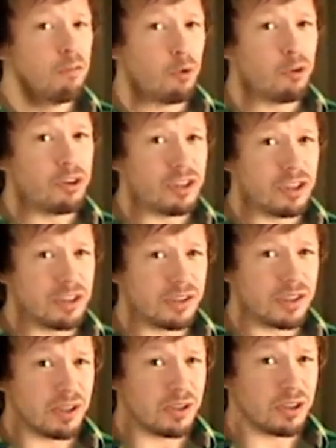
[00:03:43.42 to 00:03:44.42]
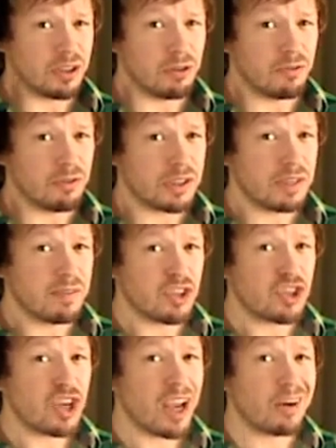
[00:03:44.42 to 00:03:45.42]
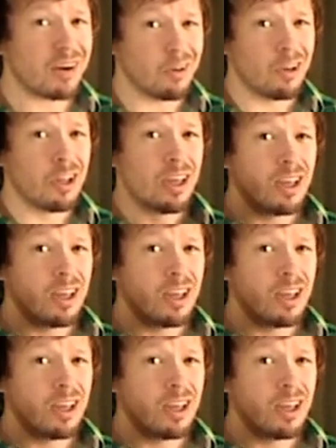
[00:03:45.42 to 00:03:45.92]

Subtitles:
for the Zelda Universe TV channel.